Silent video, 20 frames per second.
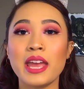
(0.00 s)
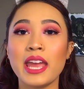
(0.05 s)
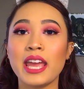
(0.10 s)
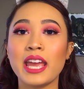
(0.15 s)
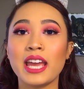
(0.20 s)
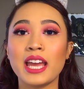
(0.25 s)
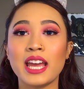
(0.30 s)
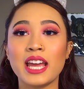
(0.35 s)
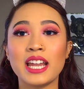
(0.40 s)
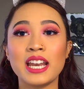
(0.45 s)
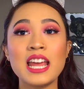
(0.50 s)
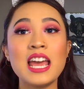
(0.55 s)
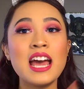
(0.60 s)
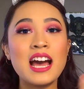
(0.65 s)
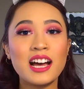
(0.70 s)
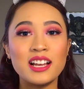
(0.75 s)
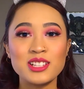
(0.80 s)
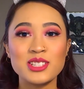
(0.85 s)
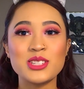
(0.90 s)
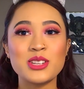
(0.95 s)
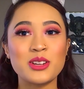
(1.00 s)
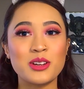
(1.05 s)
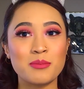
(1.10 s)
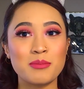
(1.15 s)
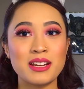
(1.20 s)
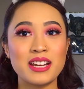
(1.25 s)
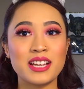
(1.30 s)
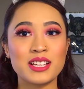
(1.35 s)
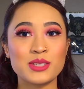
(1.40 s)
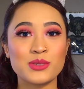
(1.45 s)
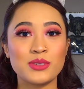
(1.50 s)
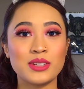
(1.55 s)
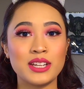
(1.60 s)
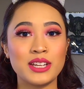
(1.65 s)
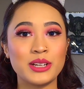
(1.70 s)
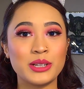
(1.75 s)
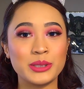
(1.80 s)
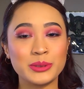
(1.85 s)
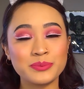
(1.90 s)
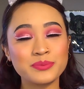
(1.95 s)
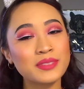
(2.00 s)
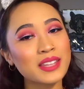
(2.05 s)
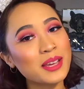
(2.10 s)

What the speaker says: and I'll see you on my next video.